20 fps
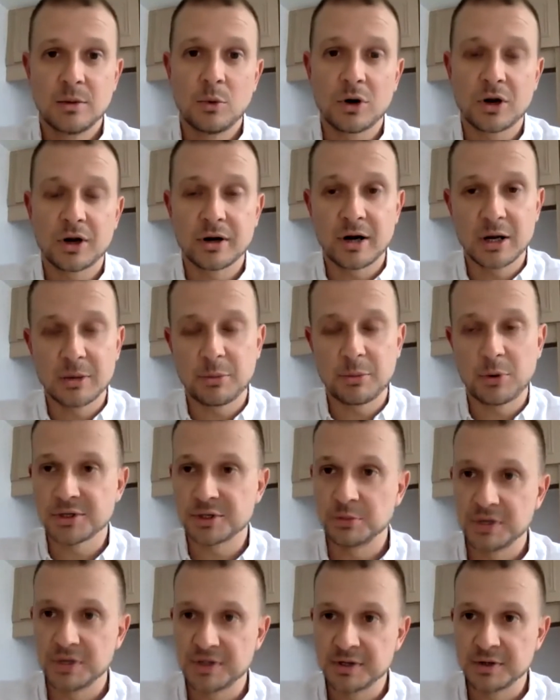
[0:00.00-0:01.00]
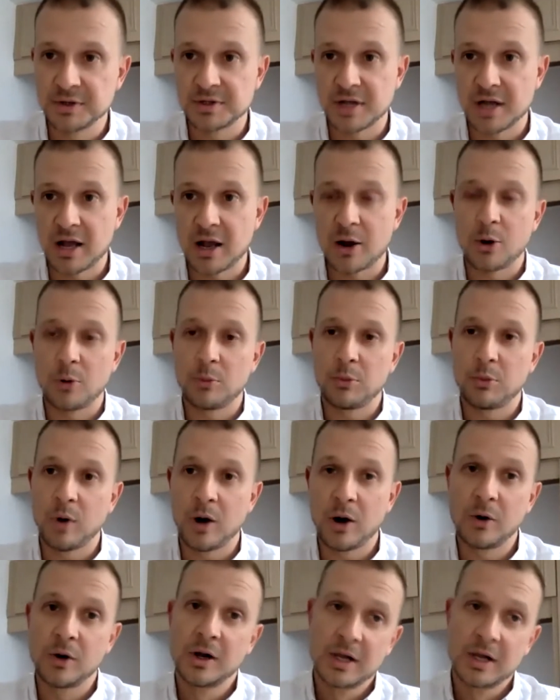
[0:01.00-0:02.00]
What can I possibly do to help?
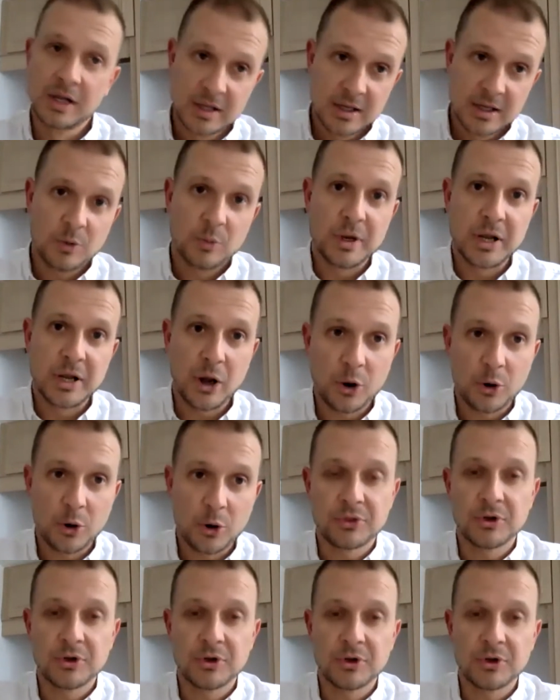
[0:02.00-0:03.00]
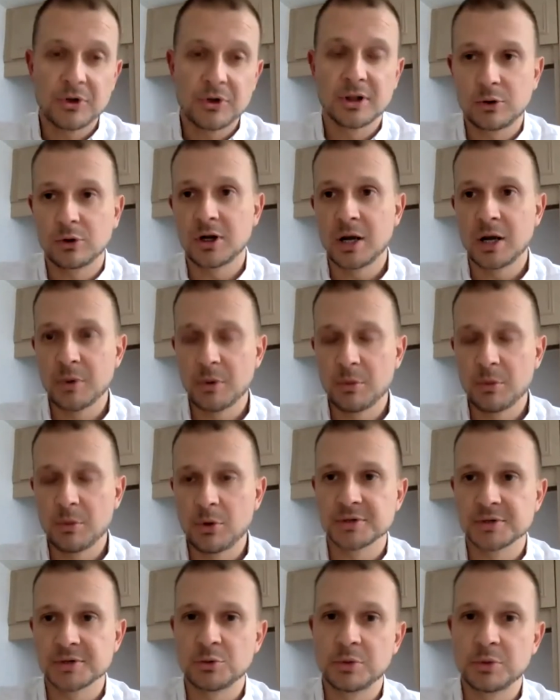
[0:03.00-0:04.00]
Well, we hope that local
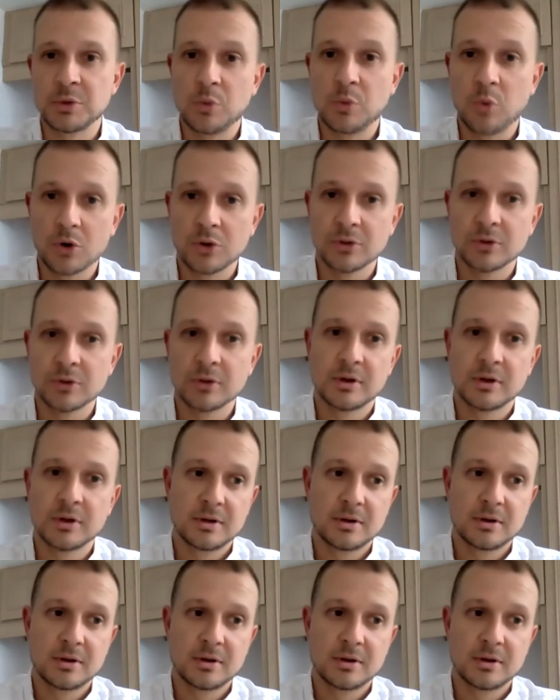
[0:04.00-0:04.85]
climate bonds will be one